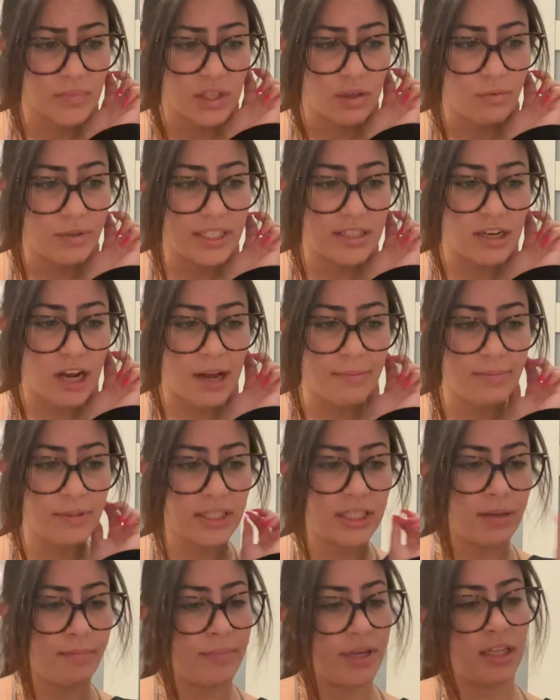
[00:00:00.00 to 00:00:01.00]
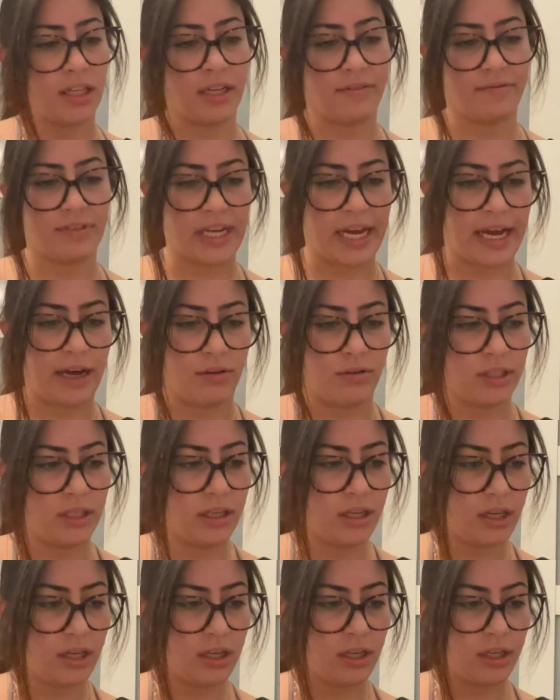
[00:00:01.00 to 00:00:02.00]
We stopped in the middle of town.
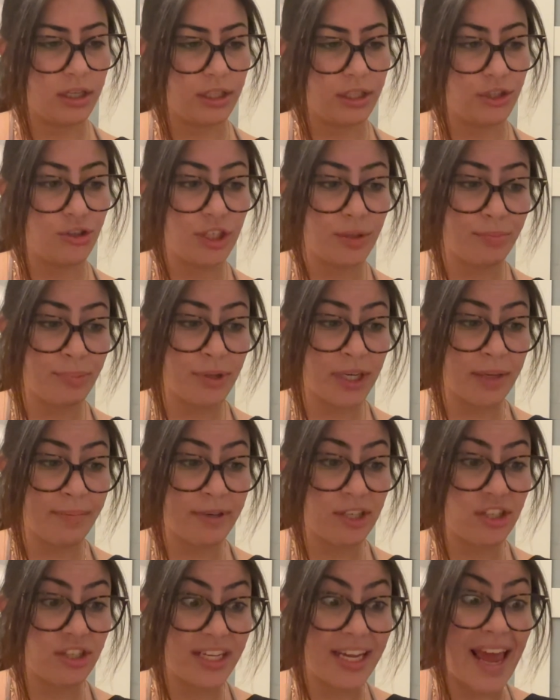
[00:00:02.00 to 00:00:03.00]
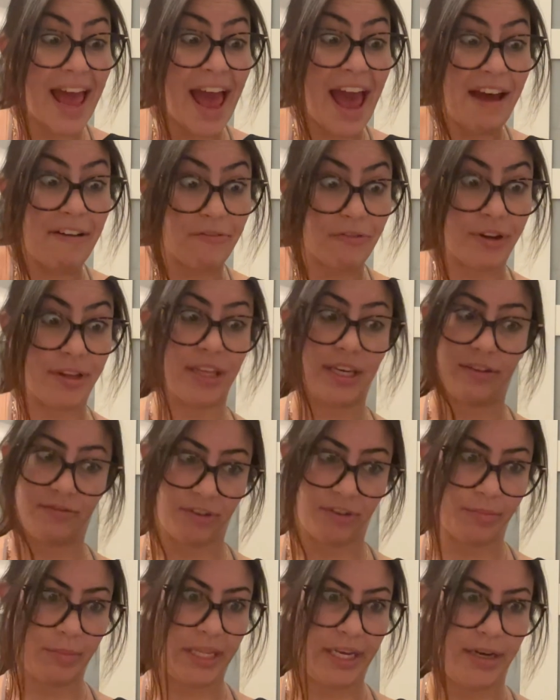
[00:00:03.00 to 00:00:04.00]
You could pretty much see everything
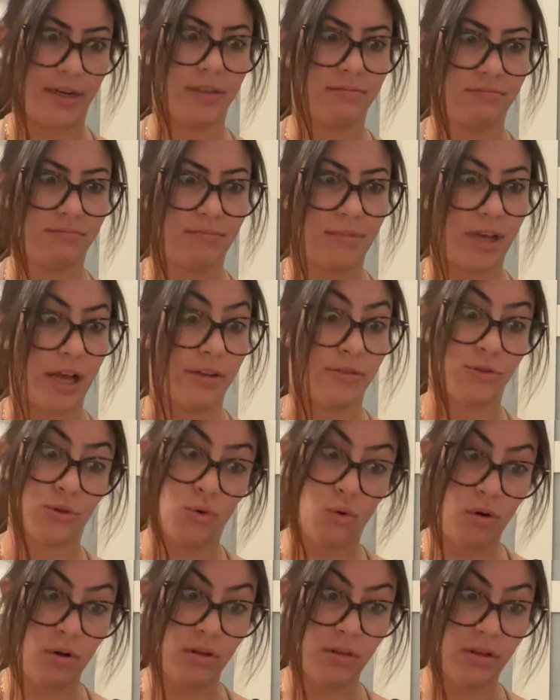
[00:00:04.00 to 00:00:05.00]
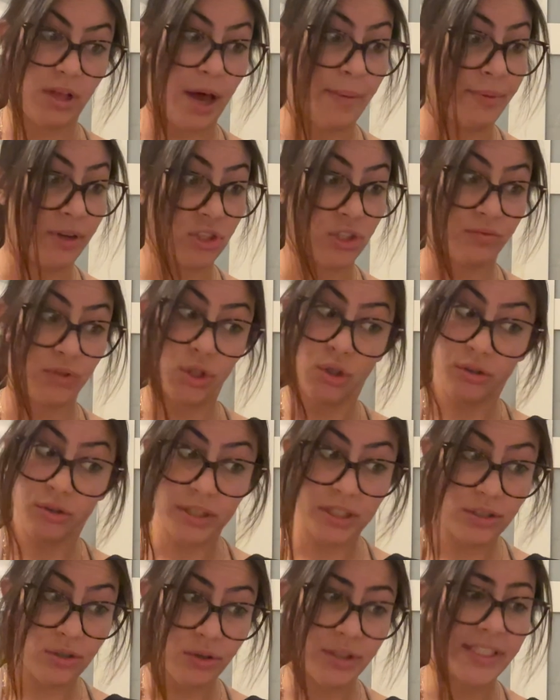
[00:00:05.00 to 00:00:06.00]
from there a school, a bunch of
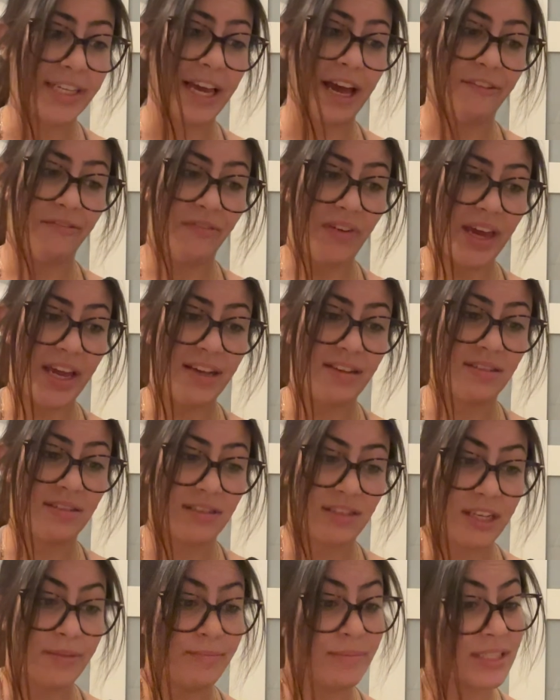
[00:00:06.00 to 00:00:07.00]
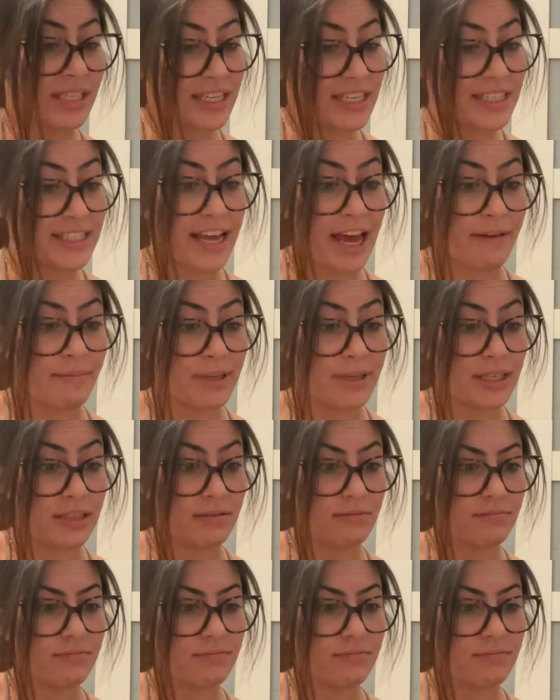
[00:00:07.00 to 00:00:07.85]
tourist stores and cafes, some ski cabin